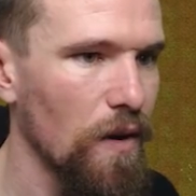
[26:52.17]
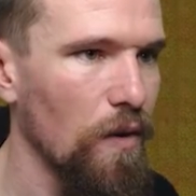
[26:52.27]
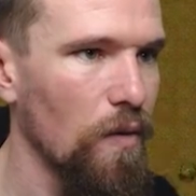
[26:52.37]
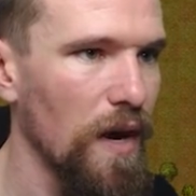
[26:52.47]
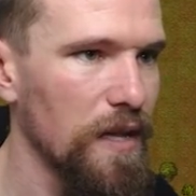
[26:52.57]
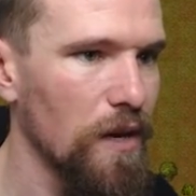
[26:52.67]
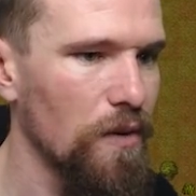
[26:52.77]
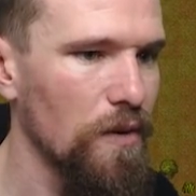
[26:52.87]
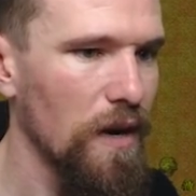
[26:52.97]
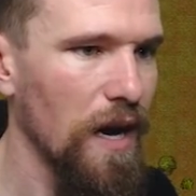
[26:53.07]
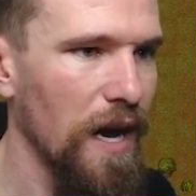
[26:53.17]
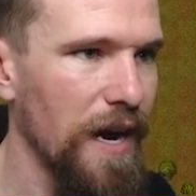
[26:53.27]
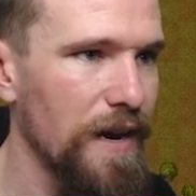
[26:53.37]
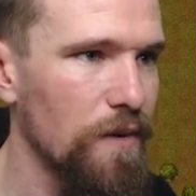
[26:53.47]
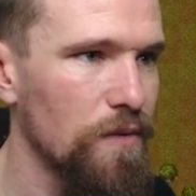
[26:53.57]
Oh, hello,
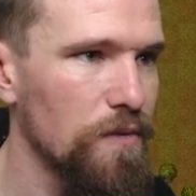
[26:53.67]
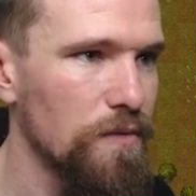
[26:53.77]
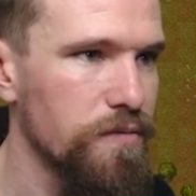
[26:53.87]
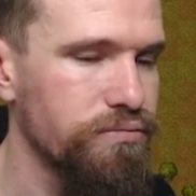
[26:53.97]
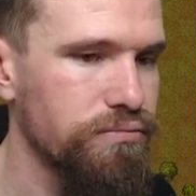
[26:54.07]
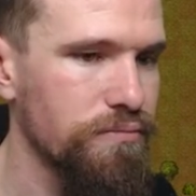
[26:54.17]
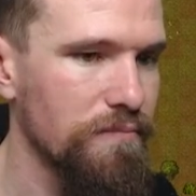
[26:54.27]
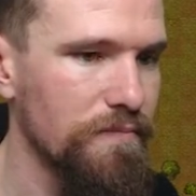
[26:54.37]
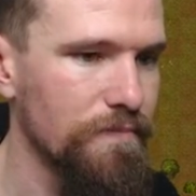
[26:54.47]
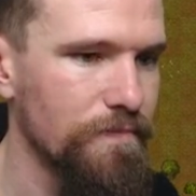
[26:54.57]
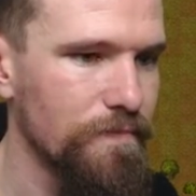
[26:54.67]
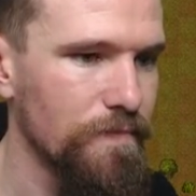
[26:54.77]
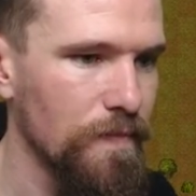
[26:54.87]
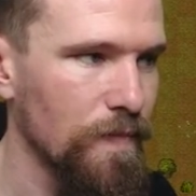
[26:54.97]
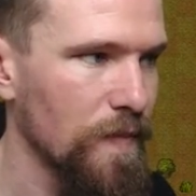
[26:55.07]
hi, ooh, Do